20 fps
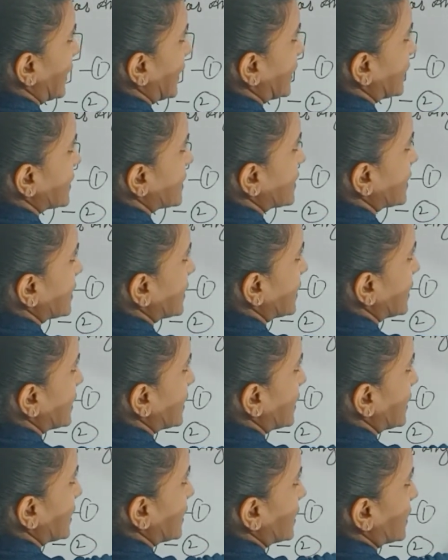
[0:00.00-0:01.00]

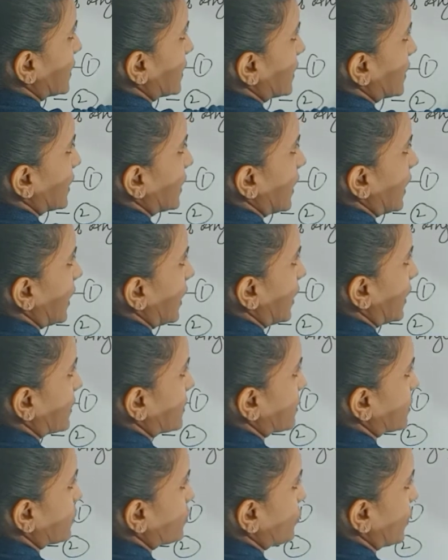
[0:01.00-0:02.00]
ADE
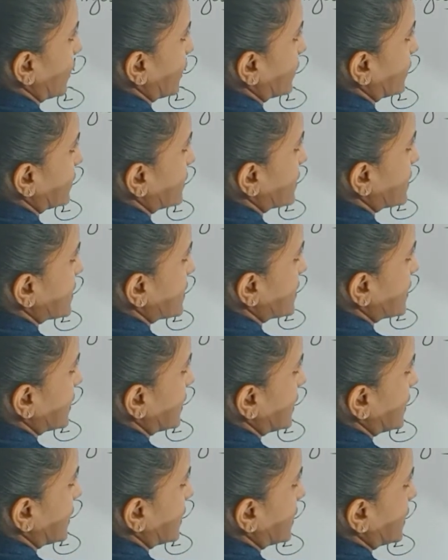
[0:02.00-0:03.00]
and triangle
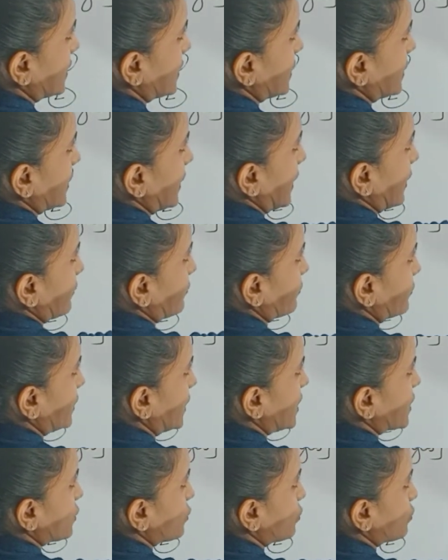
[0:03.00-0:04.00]

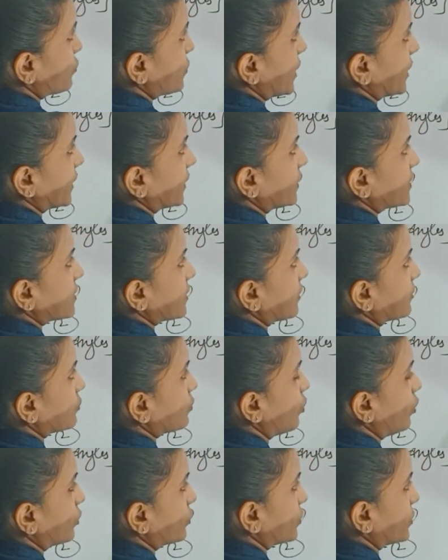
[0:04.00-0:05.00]
CEF, these two triangles
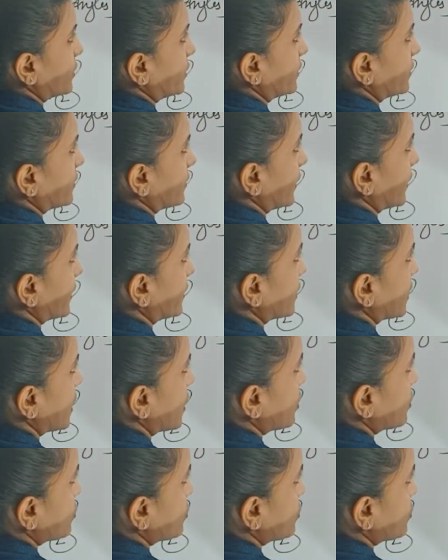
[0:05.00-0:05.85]
are congruent, right?